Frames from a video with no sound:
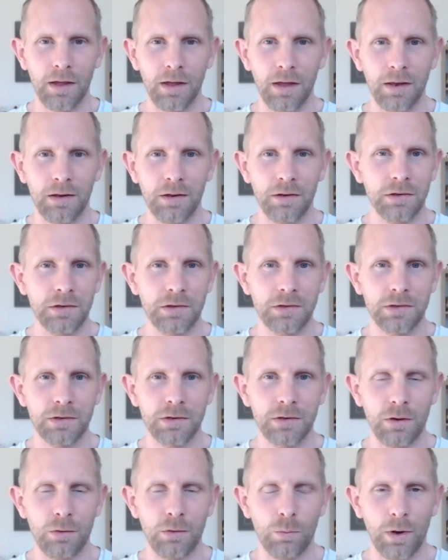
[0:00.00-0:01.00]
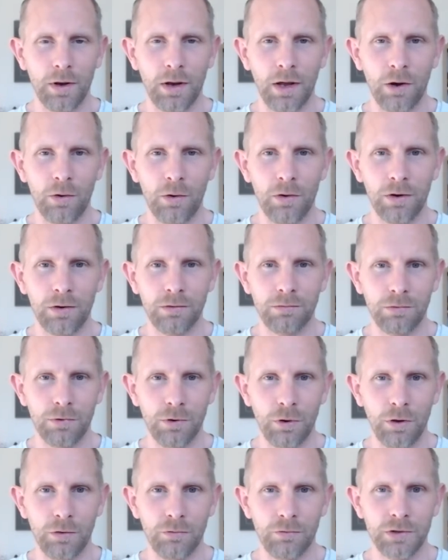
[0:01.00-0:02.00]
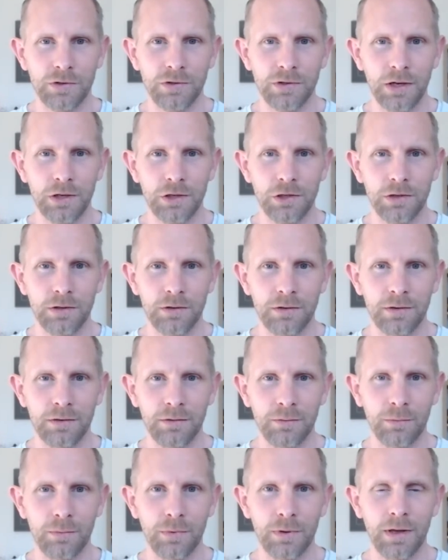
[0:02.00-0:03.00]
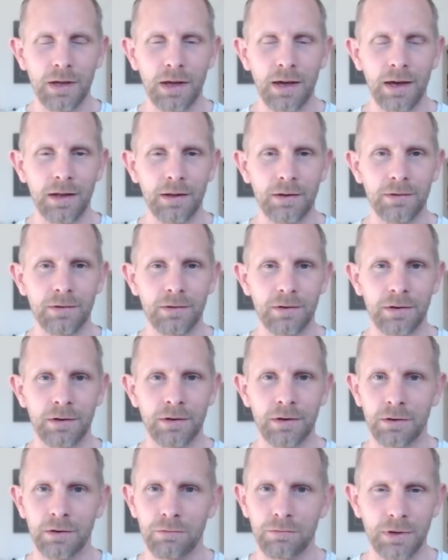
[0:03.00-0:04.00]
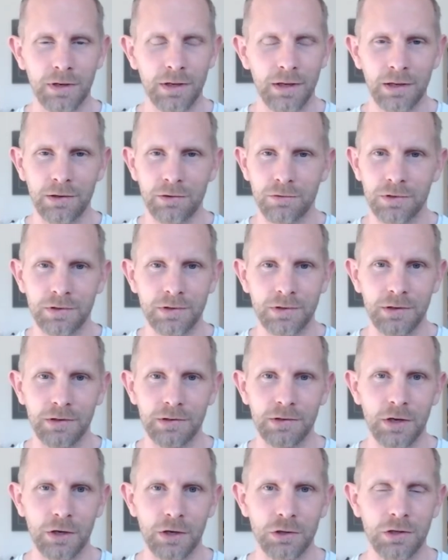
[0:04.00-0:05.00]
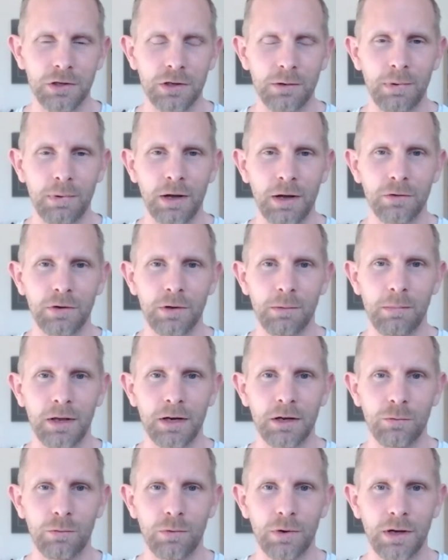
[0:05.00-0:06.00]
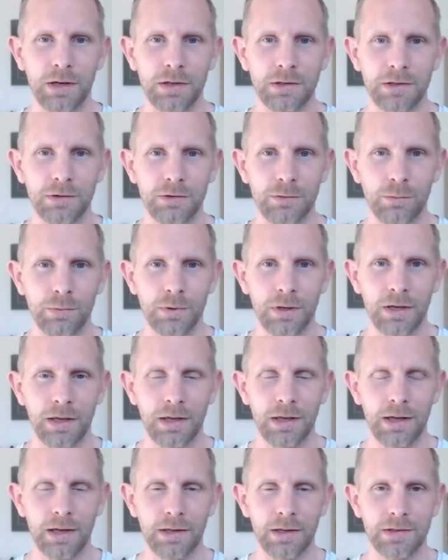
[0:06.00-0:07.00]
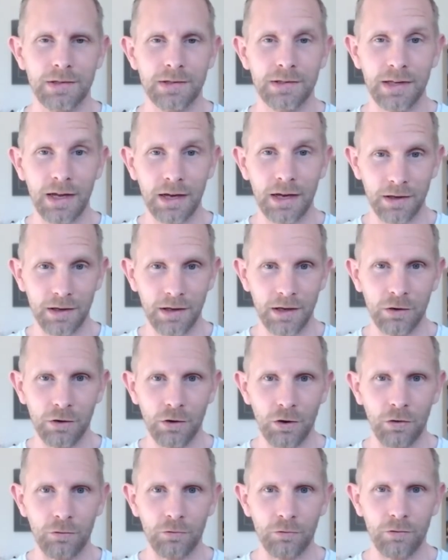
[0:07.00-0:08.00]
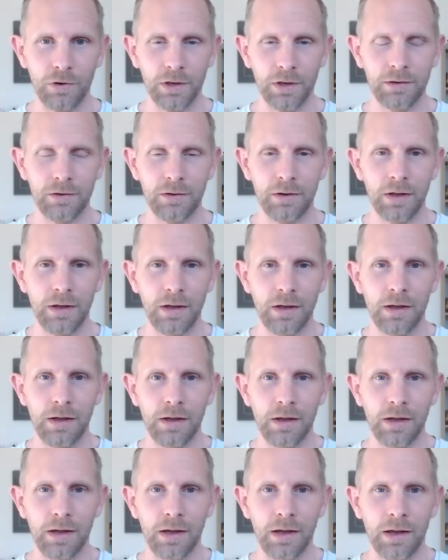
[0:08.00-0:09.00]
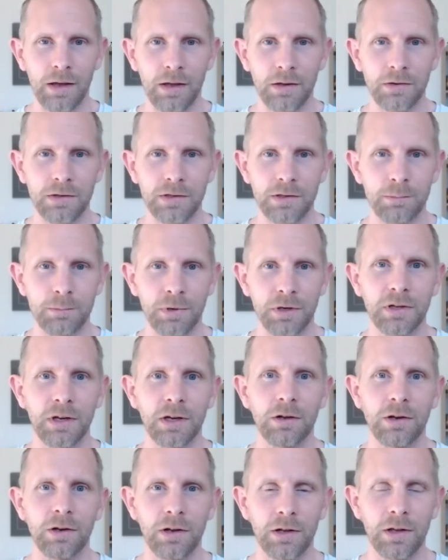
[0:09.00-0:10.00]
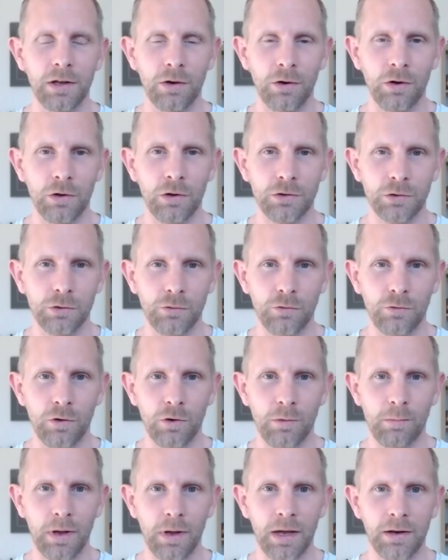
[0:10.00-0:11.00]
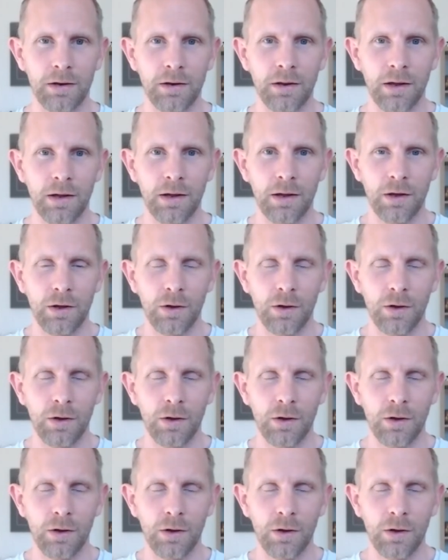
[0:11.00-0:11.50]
And in this 1-hour conversation, we had a really interesting discussion about the many ways we get stuck in conflict, and particularly also for men,